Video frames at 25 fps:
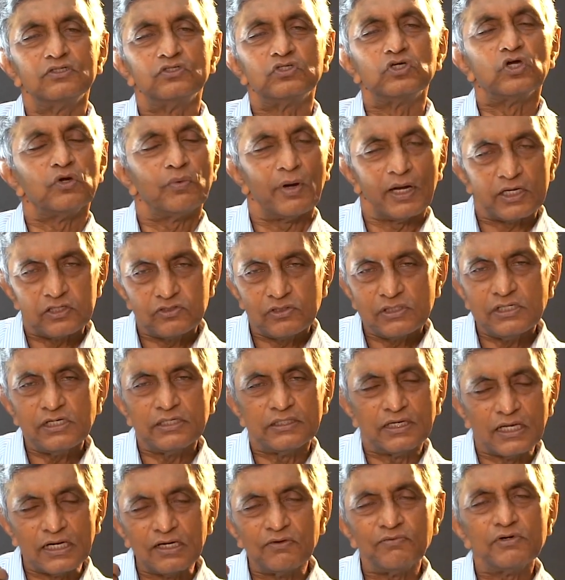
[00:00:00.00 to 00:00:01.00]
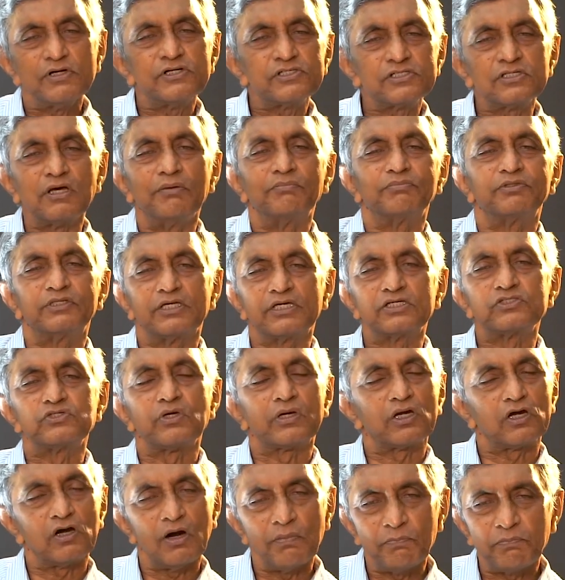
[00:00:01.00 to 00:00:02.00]
You have actually delivered some things,
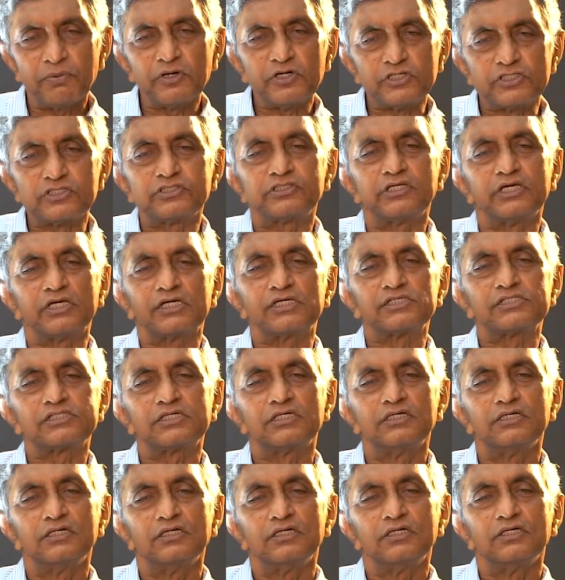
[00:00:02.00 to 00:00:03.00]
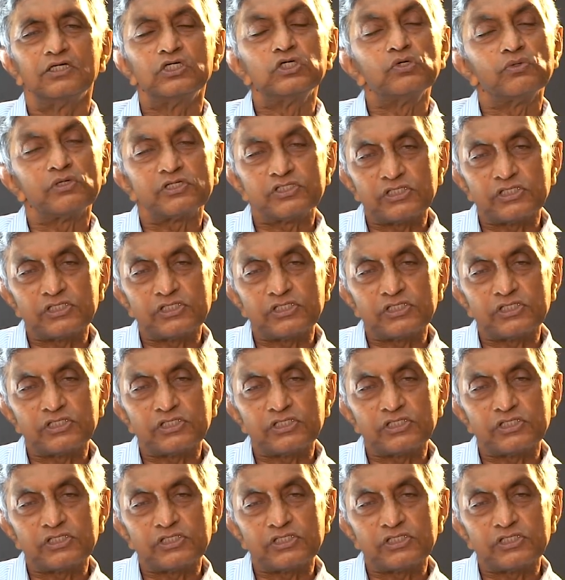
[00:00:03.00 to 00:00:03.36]
accomplished things. Your